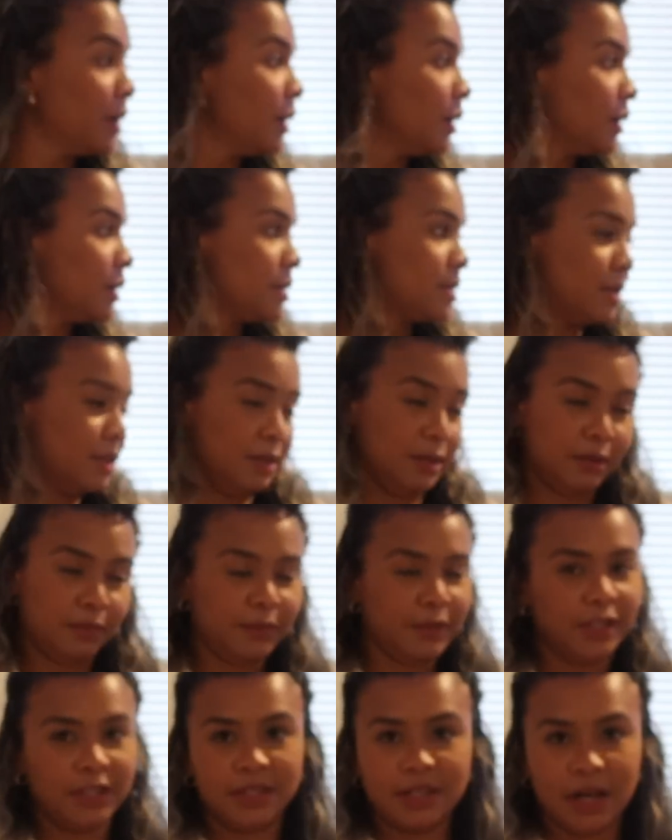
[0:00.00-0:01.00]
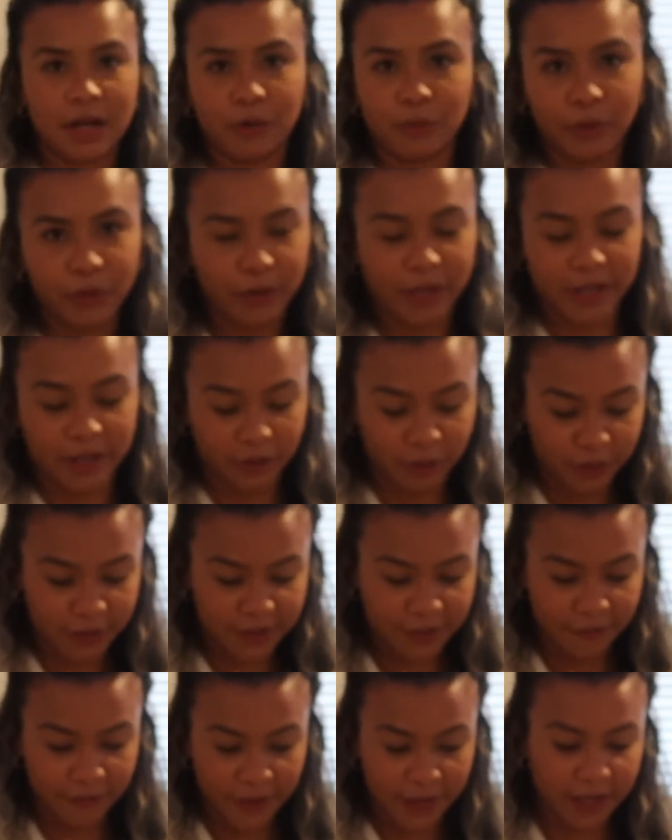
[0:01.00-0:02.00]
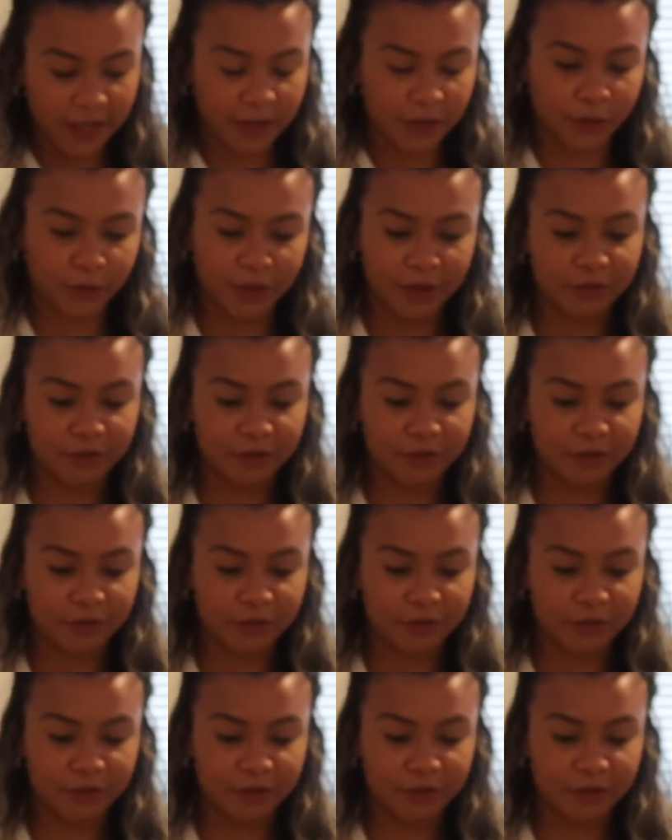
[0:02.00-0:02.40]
It's not a real candle, it's the fake candle.